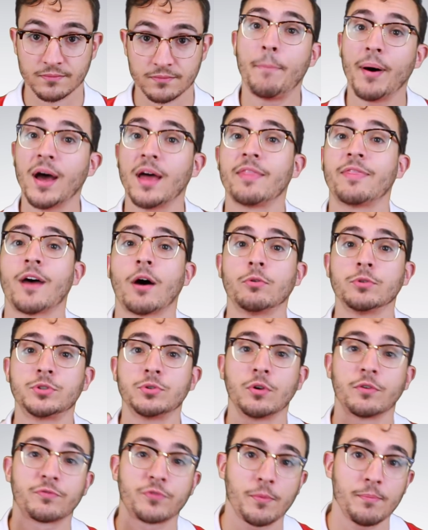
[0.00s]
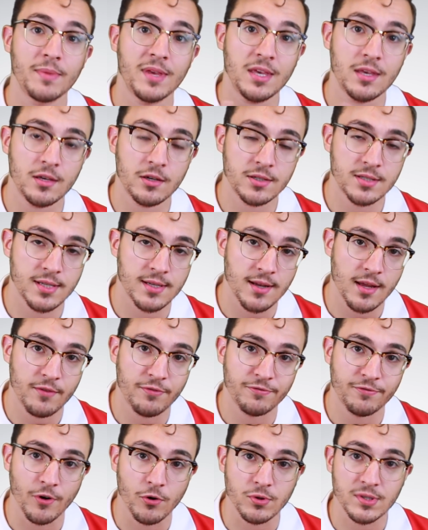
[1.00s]
But that will do it from me here today,
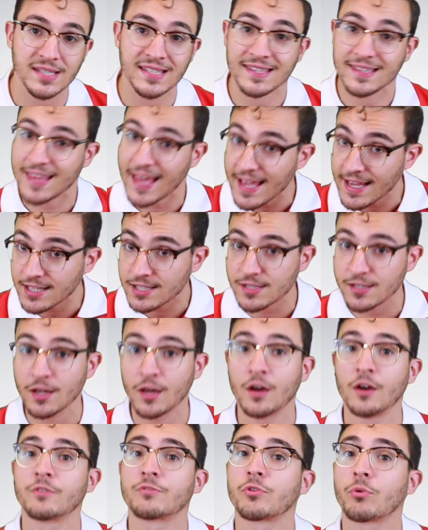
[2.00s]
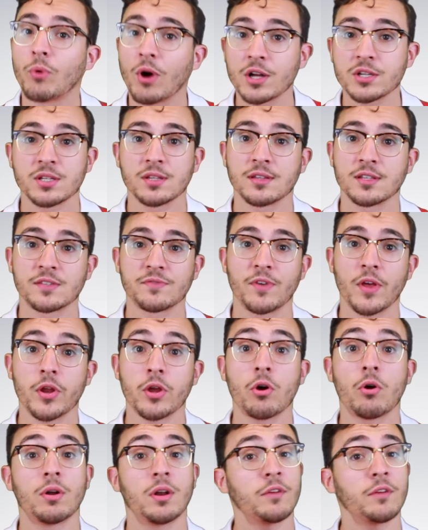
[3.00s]
folks. Thanks for watching this video.